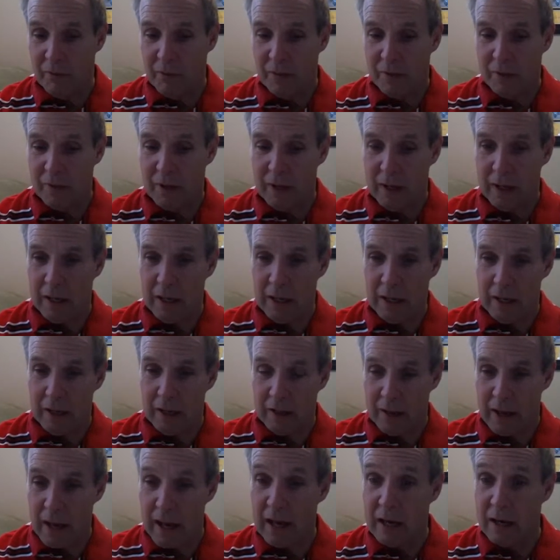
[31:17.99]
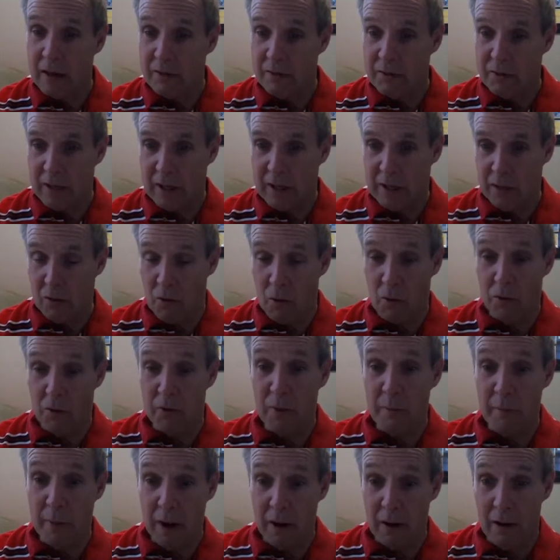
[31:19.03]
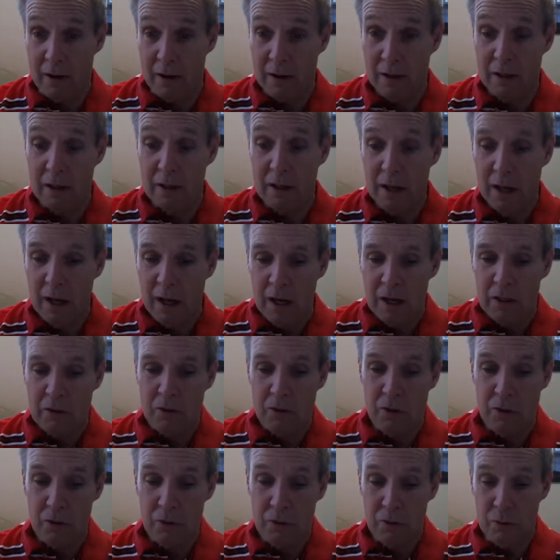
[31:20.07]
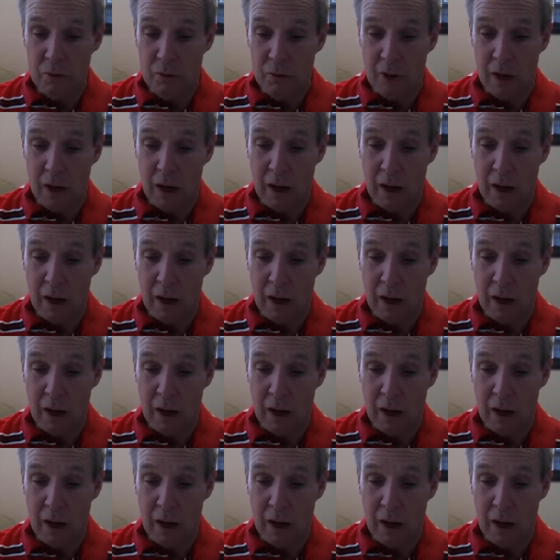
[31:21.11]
the natives in North America to